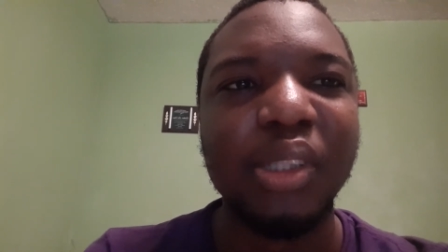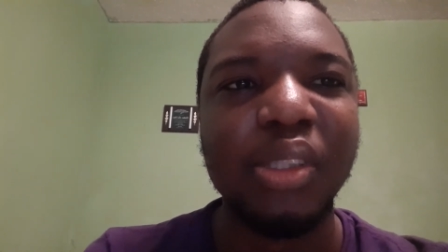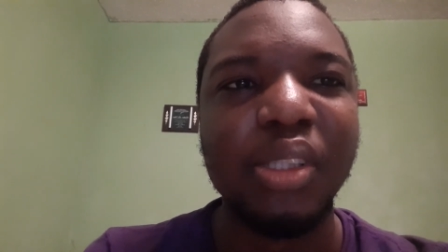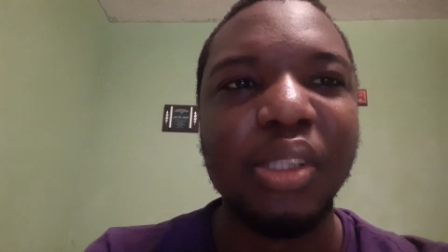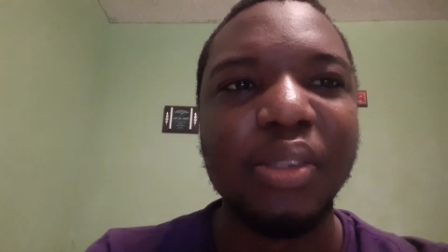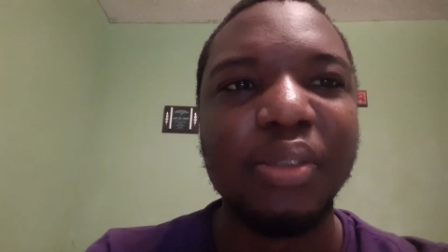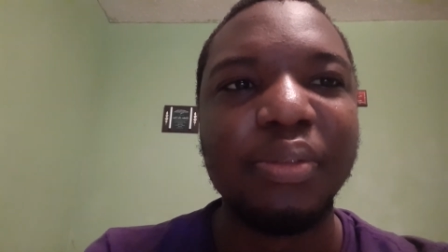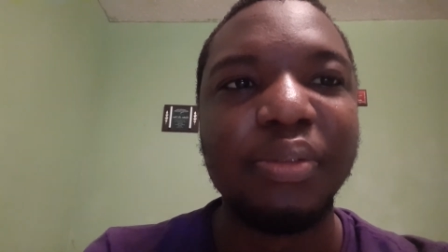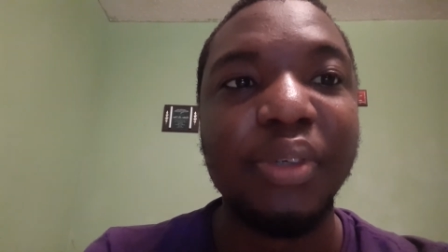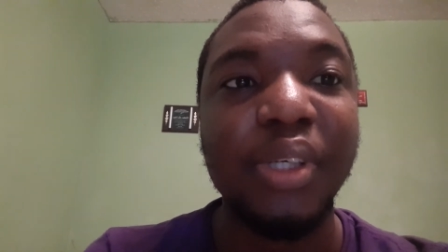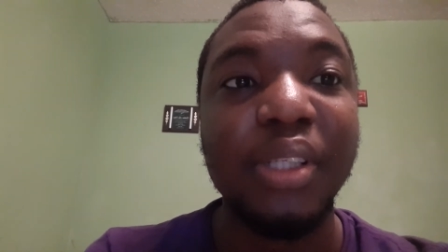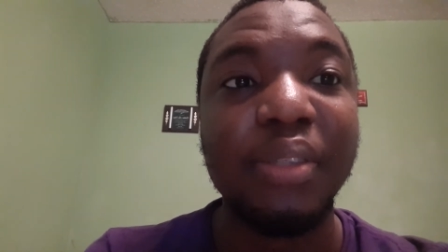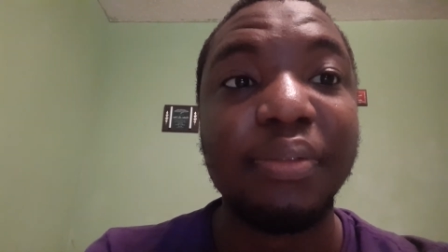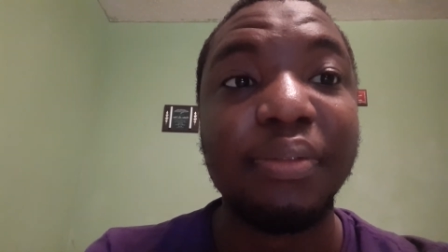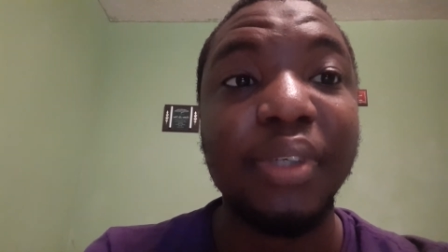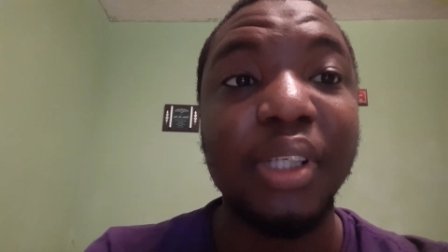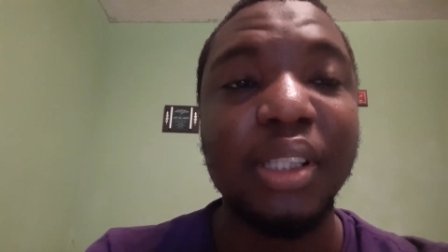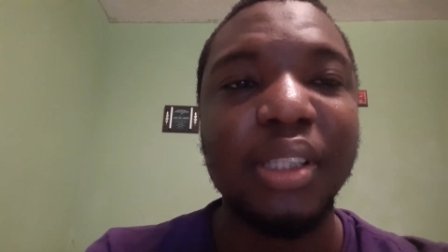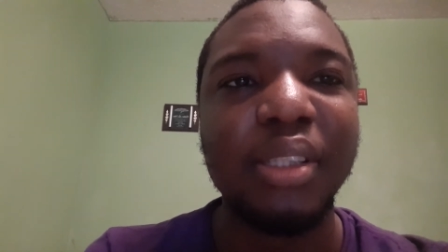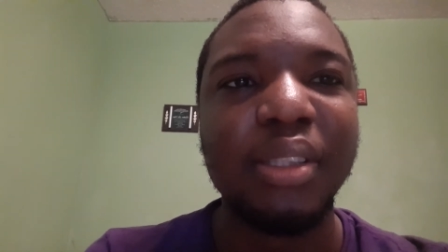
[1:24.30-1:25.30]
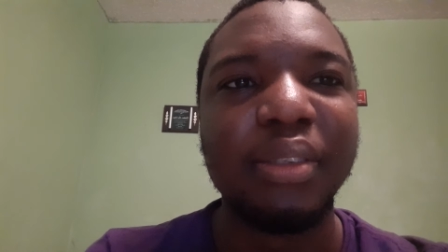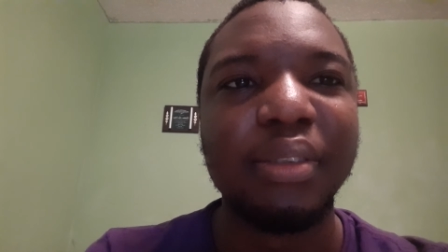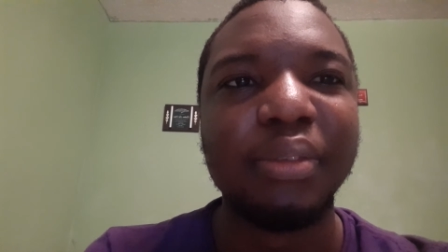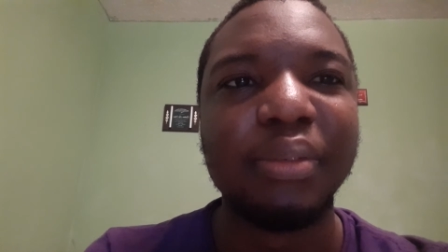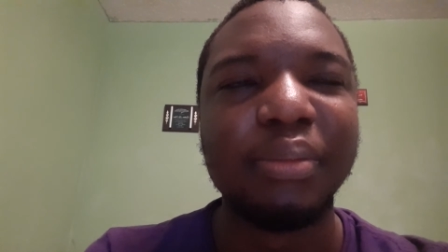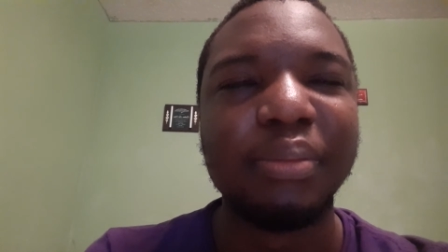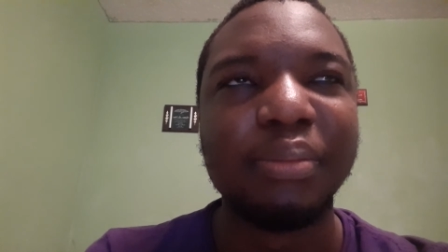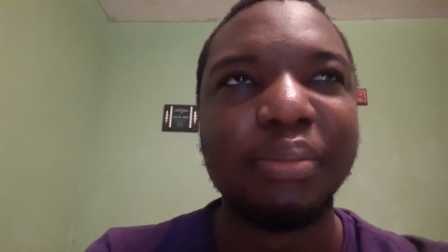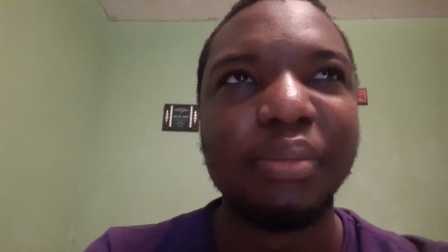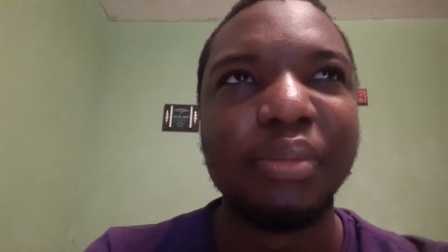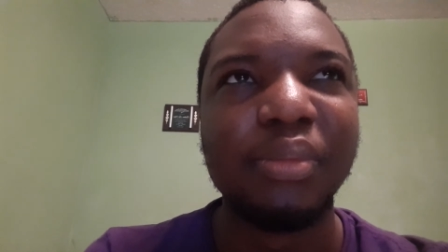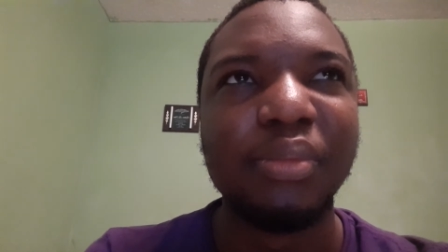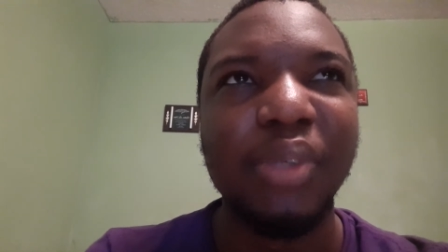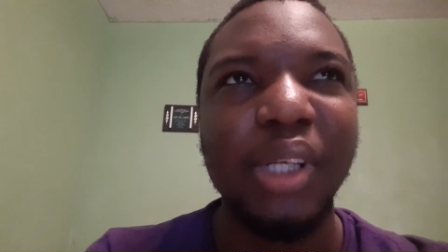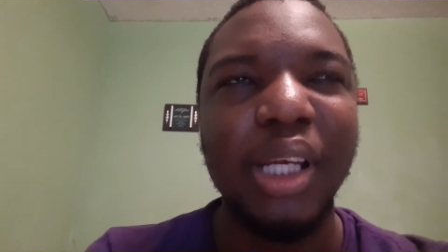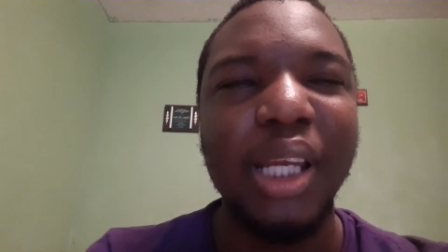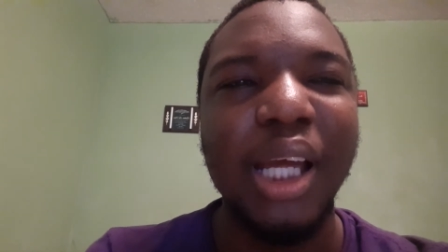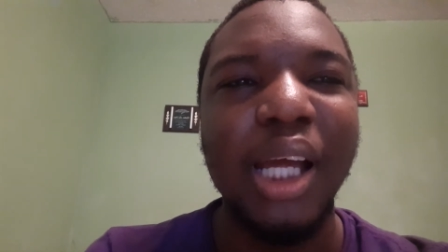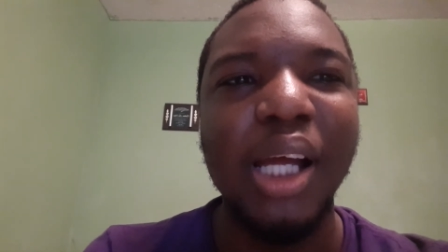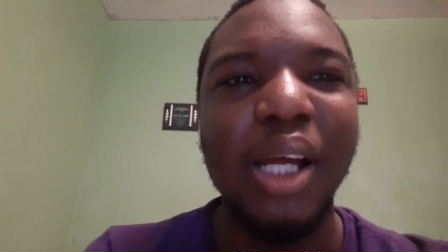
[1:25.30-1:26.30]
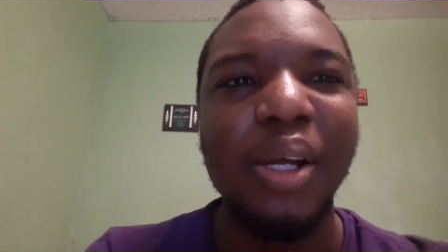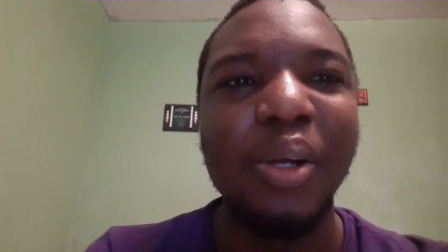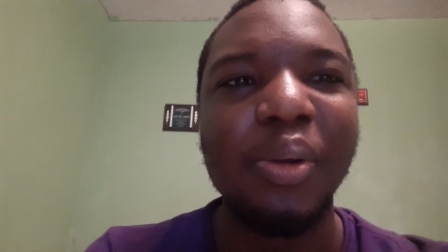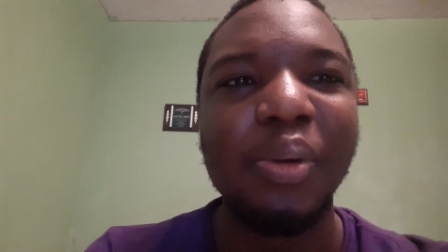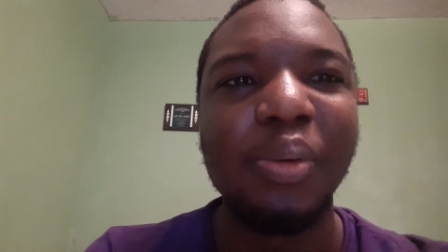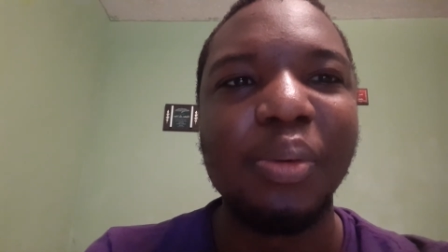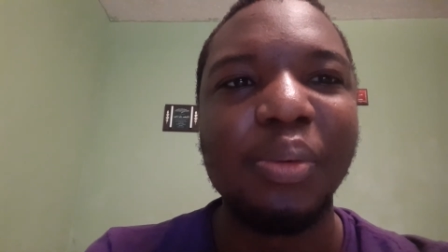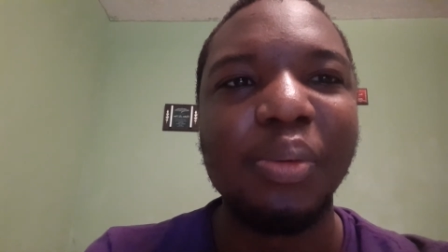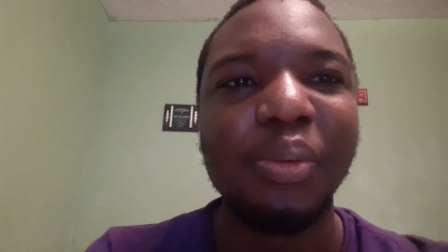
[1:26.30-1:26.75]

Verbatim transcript: his friend Victor, but now